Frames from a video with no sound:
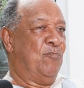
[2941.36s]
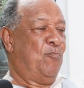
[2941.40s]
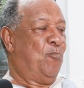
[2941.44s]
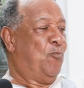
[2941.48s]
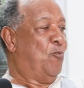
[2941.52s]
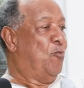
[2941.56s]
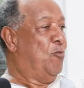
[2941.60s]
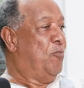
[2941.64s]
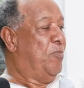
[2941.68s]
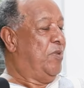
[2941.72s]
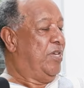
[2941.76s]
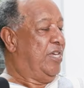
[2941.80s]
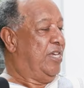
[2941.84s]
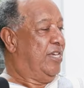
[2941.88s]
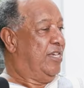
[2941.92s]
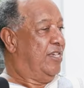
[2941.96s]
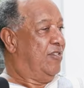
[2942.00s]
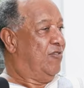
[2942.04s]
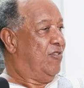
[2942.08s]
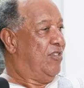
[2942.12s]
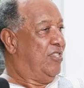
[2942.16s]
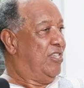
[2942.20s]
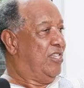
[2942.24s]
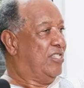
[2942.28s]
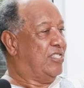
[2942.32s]
in Pumi.
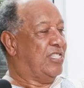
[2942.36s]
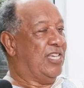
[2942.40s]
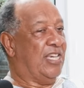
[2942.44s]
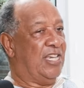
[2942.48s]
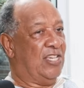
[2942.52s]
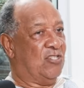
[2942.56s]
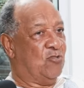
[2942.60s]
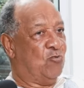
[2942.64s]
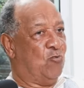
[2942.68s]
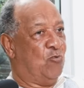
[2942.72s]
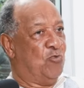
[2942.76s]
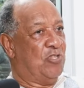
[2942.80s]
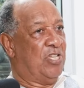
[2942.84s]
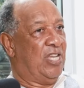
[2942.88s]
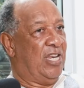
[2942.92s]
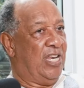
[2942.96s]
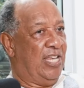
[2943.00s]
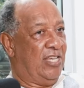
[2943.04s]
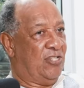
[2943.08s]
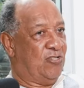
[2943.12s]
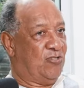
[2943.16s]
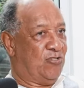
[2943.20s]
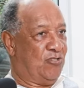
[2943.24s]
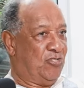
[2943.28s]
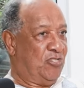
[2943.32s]
You mm. don't think it's good
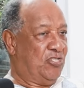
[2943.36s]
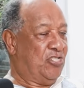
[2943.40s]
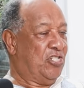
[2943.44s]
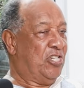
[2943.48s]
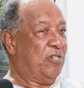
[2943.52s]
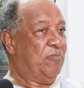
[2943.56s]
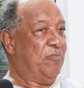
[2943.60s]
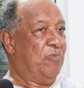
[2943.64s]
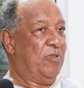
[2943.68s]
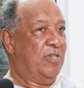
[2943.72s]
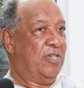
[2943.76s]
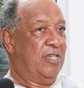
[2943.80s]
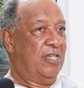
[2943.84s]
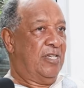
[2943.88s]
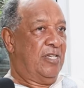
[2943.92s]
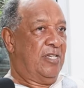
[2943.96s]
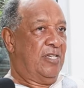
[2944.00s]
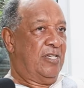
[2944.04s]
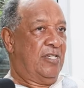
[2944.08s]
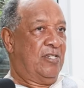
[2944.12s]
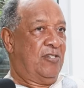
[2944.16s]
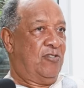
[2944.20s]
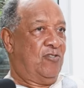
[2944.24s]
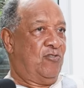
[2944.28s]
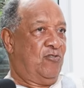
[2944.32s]
relationship.
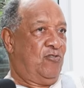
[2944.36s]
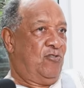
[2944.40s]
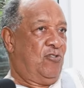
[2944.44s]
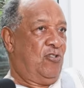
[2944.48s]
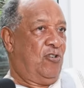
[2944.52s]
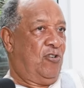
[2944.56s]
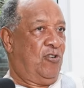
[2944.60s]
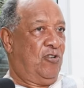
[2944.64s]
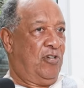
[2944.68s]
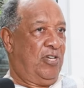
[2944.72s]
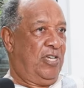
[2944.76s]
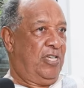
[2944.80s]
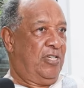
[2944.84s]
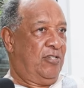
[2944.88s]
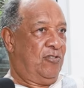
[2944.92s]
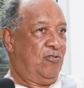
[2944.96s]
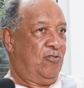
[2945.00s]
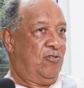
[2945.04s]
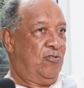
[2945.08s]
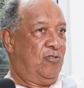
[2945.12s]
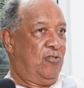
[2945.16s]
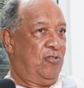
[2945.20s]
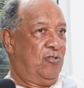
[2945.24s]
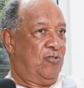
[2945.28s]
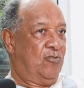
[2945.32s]
You know,
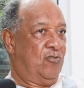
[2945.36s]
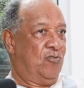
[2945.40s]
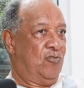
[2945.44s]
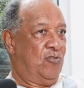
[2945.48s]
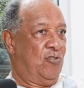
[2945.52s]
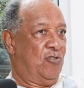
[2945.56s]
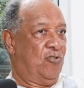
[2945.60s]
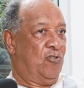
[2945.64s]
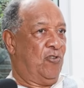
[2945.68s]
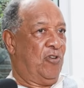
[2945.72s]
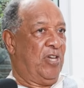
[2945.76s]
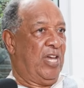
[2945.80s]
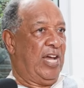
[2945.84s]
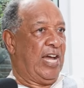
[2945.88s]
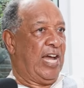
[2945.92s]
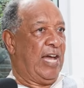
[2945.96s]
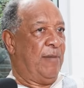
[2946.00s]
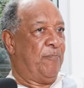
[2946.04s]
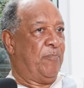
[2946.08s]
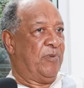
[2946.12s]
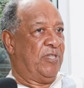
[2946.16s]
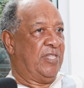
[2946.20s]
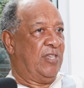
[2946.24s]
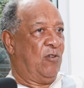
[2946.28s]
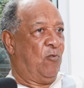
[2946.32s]
mm. you don't know it
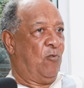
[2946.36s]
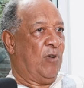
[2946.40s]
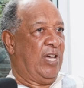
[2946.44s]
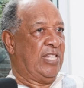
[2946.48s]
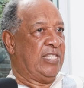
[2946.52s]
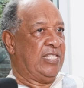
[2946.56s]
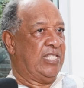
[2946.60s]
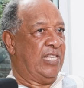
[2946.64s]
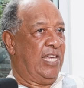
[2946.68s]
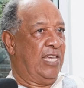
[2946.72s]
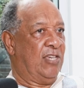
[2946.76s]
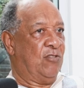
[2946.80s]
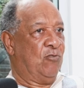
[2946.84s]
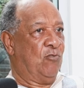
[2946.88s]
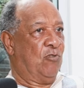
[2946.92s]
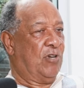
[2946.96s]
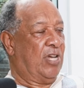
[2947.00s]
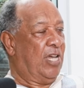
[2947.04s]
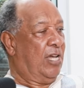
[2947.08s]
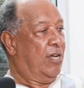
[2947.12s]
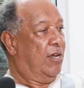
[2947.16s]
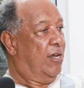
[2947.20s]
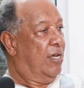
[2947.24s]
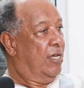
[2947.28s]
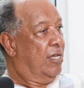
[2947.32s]
happening one day you
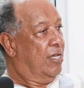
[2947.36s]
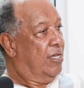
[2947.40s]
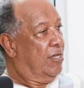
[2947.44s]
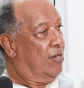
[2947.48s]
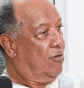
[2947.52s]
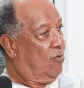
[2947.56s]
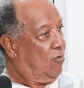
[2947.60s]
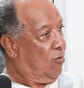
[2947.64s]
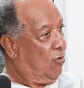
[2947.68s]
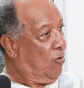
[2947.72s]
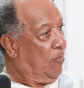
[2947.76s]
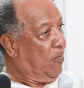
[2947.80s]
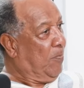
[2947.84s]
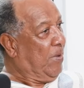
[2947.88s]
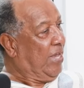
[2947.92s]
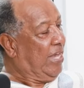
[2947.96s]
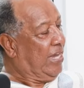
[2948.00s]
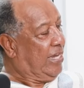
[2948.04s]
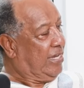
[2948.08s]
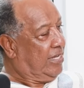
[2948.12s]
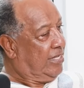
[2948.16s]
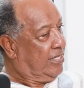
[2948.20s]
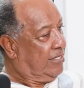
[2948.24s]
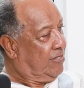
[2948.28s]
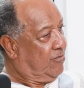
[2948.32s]
can go
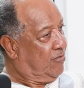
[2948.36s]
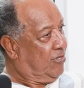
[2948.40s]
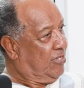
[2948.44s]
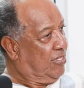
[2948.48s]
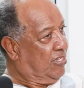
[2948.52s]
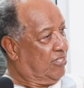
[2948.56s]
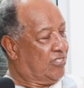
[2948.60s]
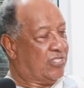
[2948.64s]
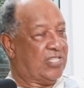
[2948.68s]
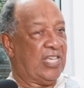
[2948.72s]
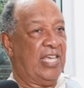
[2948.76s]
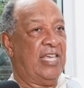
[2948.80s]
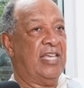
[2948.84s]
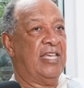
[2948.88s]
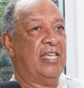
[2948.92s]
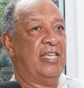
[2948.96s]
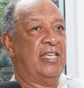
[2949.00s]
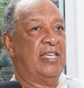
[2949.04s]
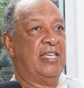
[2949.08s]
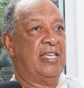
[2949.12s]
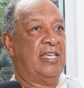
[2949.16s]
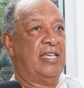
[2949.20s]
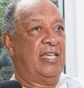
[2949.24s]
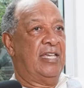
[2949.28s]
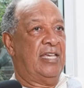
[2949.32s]
back. You understand?
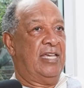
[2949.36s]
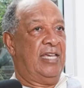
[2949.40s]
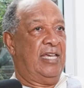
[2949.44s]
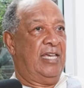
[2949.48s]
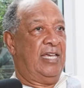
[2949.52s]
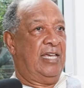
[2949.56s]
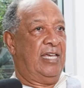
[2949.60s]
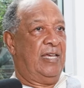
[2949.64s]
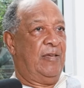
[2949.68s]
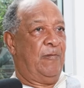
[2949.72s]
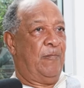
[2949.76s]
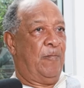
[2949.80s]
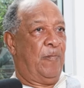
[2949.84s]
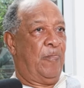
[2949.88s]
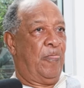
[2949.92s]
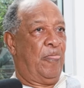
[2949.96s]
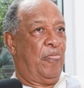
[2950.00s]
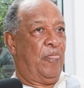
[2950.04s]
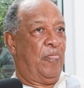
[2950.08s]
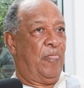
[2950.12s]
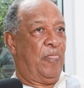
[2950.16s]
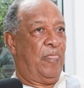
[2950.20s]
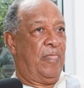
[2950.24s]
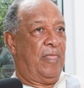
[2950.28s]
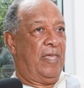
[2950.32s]

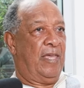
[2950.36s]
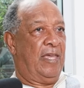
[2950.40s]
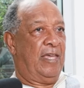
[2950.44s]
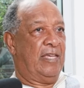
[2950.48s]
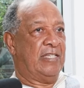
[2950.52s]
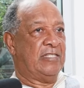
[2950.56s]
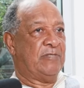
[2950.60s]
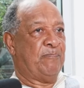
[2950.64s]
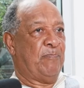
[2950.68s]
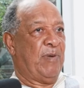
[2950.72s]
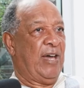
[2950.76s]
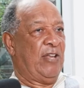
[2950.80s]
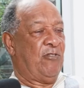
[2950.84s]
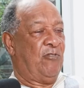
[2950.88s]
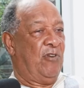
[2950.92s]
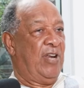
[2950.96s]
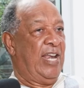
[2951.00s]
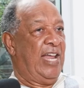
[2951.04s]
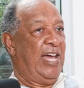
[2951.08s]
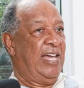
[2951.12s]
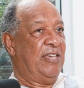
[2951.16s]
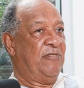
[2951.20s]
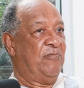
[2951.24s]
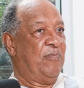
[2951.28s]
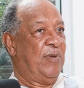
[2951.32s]
Um, it's eh, part of
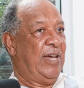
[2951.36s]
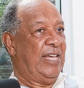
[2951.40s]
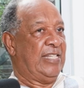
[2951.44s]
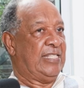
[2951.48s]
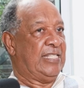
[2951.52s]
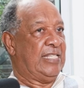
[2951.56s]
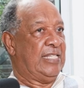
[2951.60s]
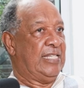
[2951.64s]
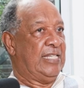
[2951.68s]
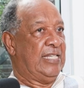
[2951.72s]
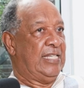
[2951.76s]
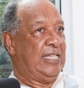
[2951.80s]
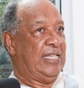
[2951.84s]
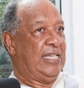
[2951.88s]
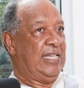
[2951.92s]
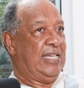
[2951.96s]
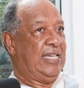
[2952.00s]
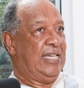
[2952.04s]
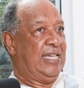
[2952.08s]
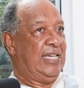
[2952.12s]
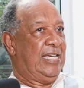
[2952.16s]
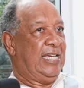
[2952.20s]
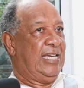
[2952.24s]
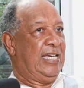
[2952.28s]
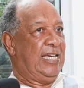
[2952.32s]
life, but
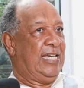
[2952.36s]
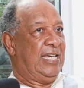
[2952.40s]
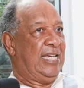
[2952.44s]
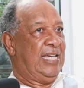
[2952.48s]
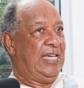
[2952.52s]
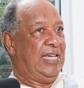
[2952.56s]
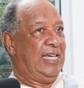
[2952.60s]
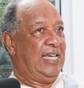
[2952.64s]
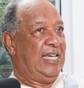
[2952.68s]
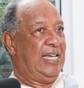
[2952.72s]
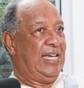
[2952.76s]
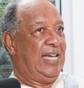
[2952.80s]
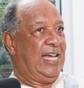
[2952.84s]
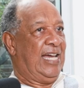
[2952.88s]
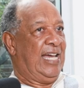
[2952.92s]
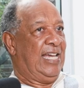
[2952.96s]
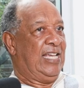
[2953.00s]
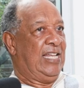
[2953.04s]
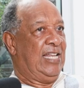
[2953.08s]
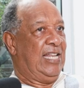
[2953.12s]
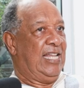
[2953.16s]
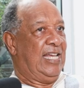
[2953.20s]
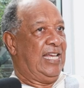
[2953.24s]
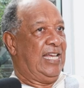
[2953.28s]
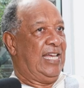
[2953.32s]
uh,
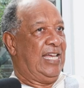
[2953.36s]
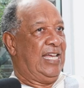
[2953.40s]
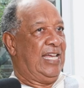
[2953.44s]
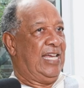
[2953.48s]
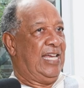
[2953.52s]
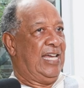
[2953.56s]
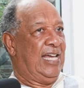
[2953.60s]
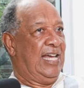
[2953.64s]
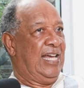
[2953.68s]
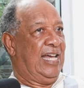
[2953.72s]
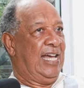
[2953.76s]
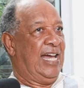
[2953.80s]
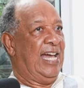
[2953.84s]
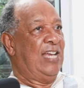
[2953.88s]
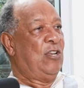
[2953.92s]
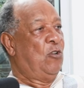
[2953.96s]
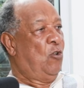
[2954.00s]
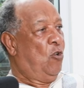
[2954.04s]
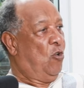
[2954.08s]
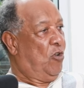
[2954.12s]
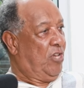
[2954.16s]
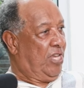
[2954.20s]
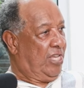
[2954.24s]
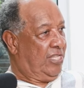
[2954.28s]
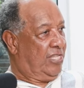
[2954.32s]
I I
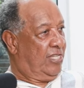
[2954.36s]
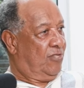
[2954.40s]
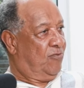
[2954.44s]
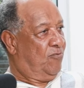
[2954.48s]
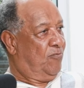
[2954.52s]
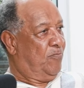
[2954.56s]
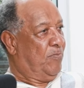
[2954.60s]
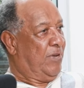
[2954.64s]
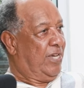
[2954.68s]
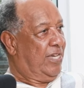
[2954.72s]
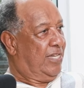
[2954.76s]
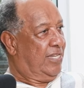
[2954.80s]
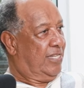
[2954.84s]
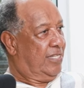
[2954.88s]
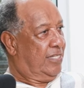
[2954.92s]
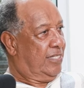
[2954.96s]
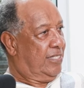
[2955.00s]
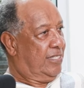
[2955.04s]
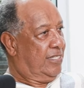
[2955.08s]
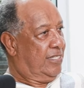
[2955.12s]
loyalty to Pirate.